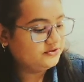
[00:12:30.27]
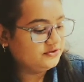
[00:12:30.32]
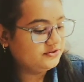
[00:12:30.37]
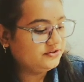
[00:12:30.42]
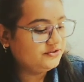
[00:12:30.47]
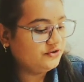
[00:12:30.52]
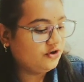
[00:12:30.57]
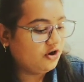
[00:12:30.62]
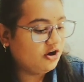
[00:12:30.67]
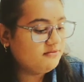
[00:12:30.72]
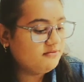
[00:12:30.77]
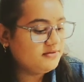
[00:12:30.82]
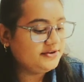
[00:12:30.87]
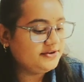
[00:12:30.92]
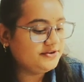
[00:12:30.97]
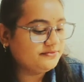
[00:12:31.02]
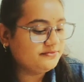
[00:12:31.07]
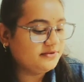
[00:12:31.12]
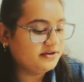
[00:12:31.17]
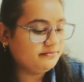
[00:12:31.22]
normal
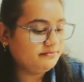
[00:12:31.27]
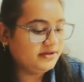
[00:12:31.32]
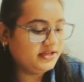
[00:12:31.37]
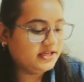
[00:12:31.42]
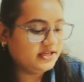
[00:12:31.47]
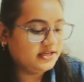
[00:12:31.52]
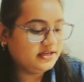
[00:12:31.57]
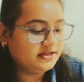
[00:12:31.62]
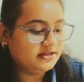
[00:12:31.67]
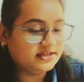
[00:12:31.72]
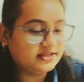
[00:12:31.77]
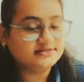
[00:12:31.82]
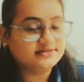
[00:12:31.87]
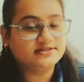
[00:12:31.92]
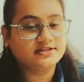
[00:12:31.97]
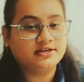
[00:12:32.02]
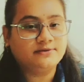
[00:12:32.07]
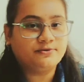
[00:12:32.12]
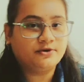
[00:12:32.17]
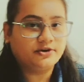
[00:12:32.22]
human being is
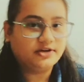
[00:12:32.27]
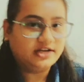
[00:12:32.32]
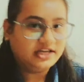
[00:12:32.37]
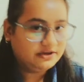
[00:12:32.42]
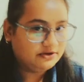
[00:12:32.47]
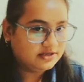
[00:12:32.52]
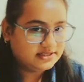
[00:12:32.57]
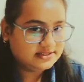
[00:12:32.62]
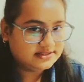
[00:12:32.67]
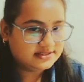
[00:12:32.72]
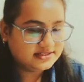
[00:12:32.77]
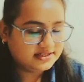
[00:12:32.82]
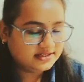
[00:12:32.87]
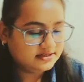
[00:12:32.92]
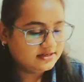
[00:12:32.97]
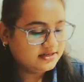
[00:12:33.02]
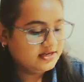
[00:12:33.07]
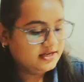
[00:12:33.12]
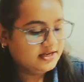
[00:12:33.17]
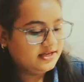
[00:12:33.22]
a protagonist here,
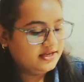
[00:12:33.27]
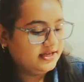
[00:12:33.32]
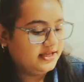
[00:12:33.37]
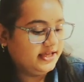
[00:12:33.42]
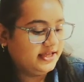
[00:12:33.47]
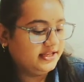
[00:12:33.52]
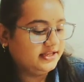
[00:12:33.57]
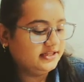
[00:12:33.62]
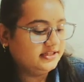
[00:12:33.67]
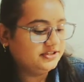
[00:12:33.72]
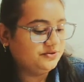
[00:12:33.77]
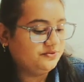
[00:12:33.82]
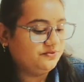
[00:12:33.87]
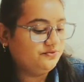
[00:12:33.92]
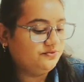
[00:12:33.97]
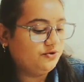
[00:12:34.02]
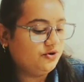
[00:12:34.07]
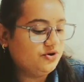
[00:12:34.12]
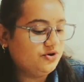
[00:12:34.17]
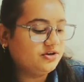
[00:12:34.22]
and the
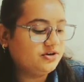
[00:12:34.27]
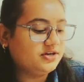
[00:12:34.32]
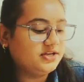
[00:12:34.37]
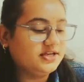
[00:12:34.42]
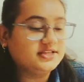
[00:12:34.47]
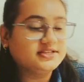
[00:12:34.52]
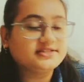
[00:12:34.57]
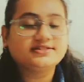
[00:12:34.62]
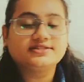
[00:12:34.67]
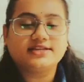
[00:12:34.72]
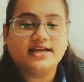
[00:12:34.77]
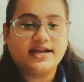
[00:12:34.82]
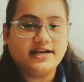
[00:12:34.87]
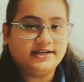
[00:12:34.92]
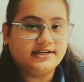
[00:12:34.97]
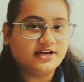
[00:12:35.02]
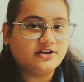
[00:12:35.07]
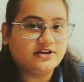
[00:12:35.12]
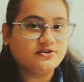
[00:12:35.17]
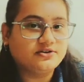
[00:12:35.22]
war is
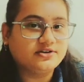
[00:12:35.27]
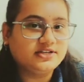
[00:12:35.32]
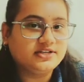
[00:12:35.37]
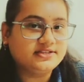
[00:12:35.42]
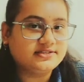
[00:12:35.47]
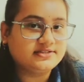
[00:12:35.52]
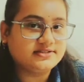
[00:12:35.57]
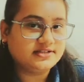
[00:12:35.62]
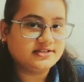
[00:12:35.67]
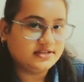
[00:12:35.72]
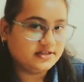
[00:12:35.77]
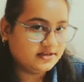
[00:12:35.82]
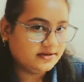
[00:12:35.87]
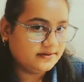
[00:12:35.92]
antagonist here.